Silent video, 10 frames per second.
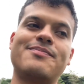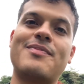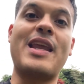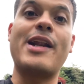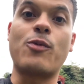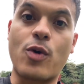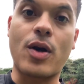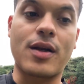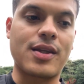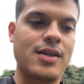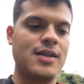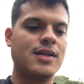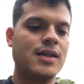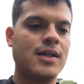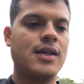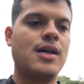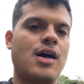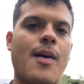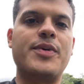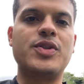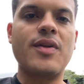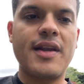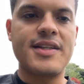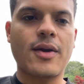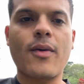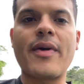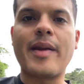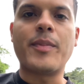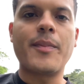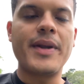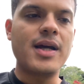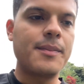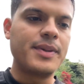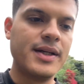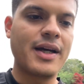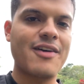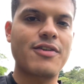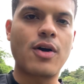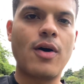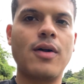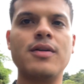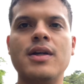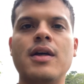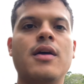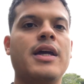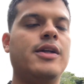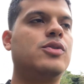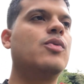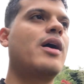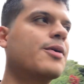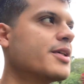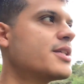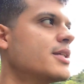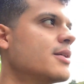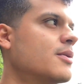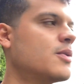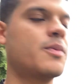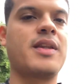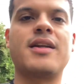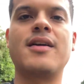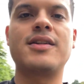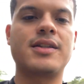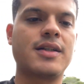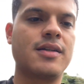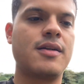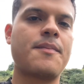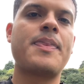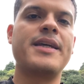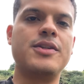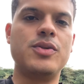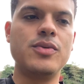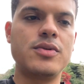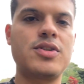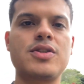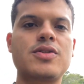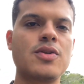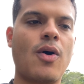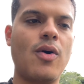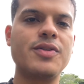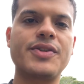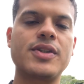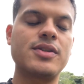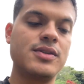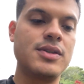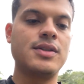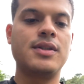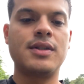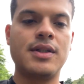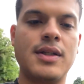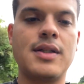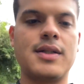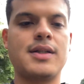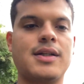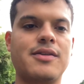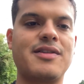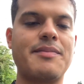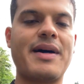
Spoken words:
net worth. Opportunities are already popping up. I have a call in 2 hours with another youths holder. We're